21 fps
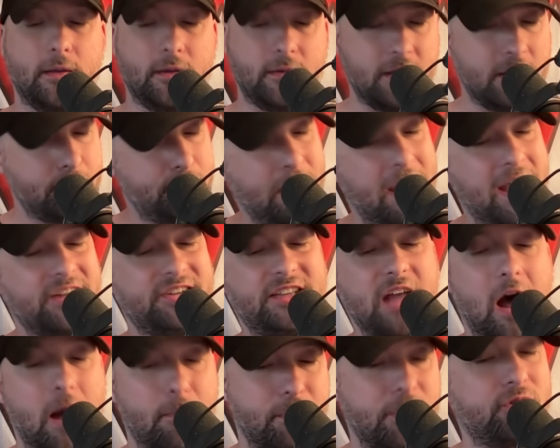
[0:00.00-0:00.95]
and best
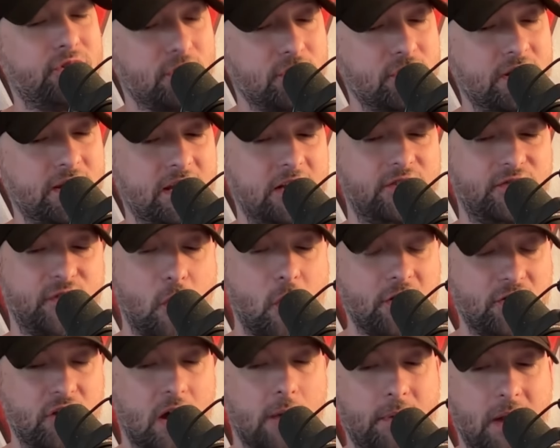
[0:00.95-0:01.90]
opportunities for a
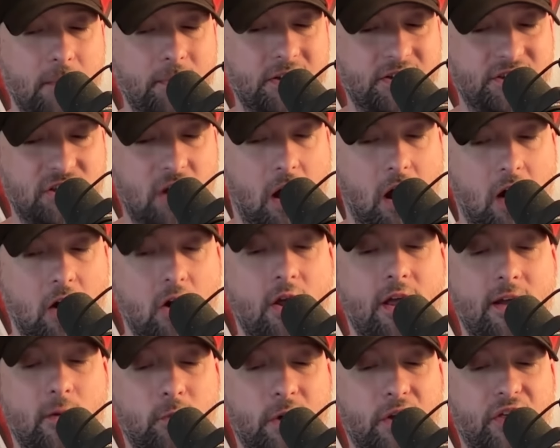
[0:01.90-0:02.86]
WWE star.
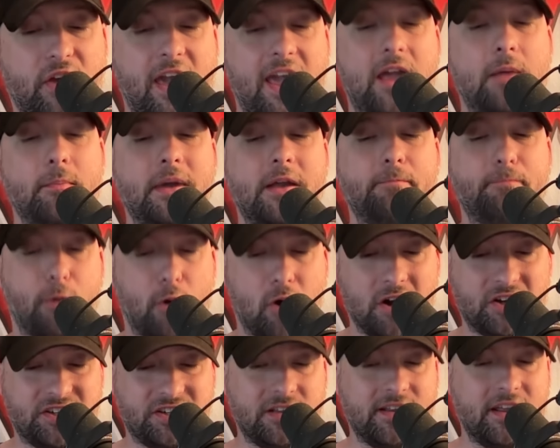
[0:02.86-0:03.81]
With Heyman
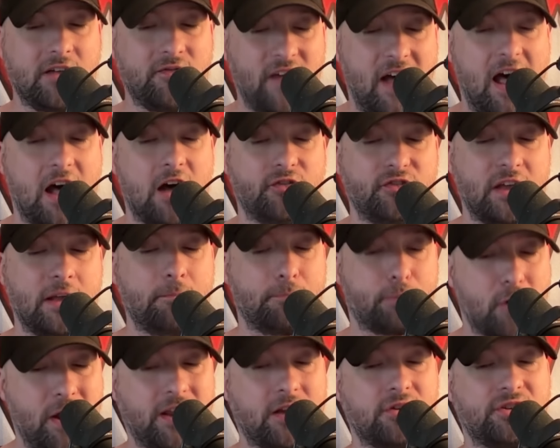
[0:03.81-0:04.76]
personally involved in
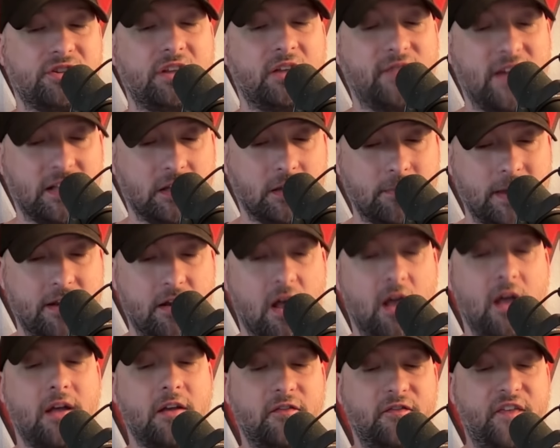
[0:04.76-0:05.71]
Breakker's development,
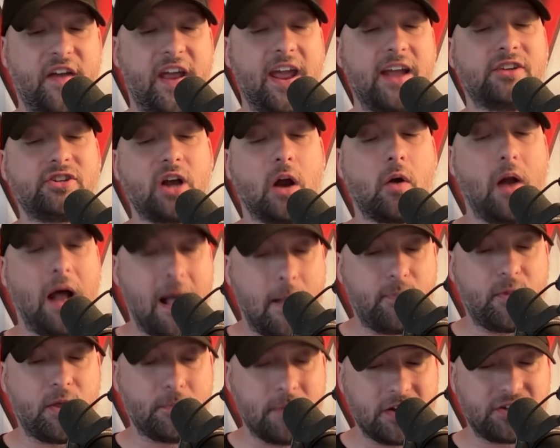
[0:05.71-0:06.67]
fans are
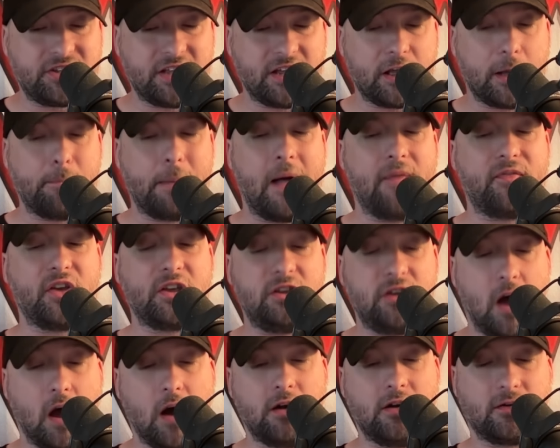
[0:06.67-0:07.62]
optimistic about the
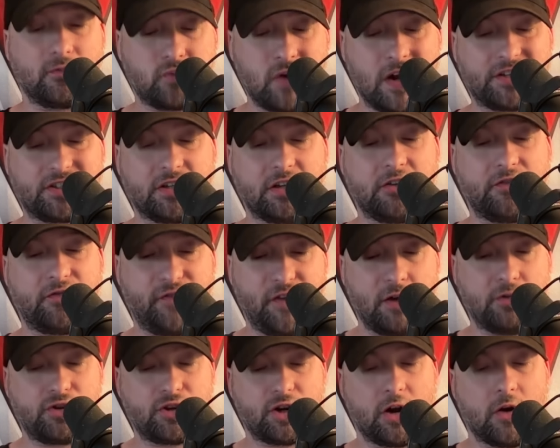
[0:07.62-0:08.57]
young wrestler's
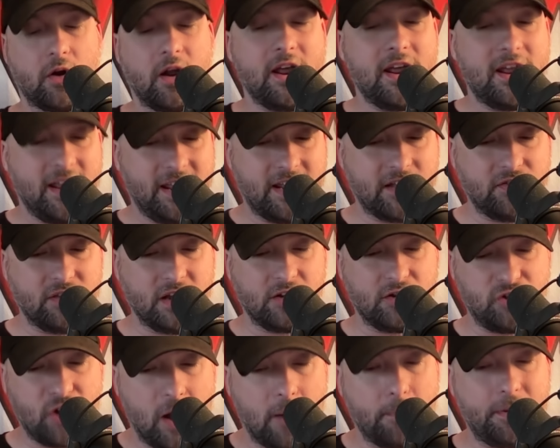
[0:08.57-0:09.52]
future in the
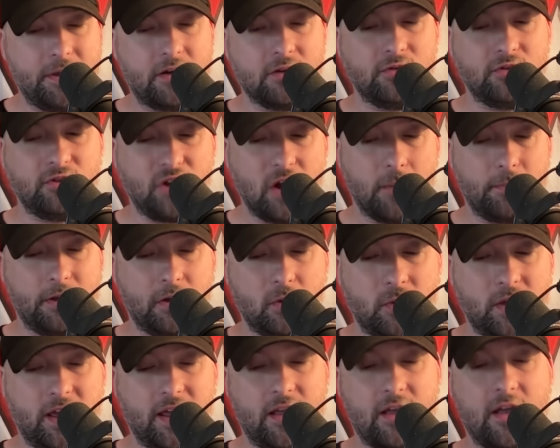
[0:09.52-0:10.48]

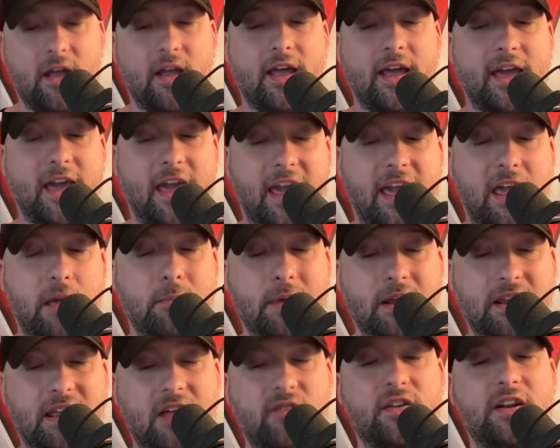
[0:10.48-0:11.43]
WWE.
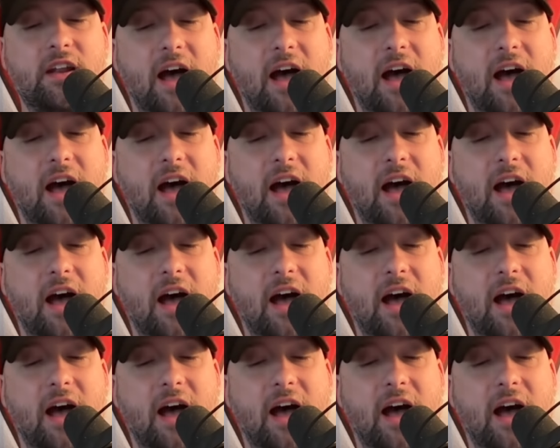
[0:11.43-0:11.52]
Heyman even